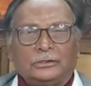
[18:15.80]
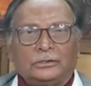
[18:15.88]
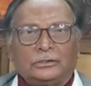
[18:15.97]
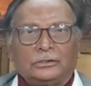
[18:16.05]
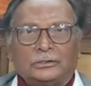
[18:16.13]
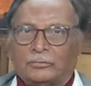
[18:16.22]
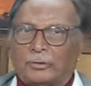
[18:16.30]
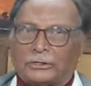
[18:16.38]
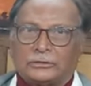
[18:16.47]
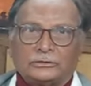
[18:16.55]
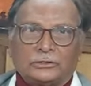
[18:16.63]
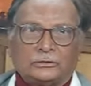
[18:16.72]
The
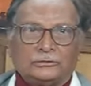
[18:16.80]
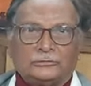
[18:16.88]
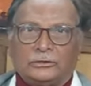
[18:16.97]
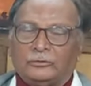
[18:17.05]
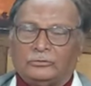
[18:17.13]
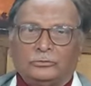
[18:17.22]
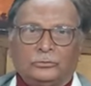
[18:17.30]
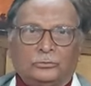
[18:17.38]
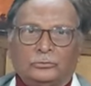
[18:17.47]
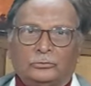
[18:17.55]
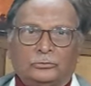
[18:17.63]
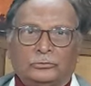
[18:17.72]
Pakistanis never knew
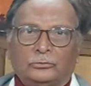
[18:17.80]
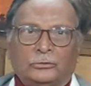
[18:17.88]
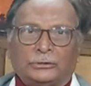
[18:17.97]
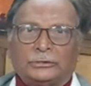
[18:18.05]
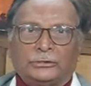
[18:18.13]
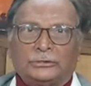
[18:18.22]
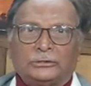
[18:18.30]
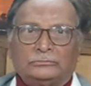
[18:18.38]
what hit them.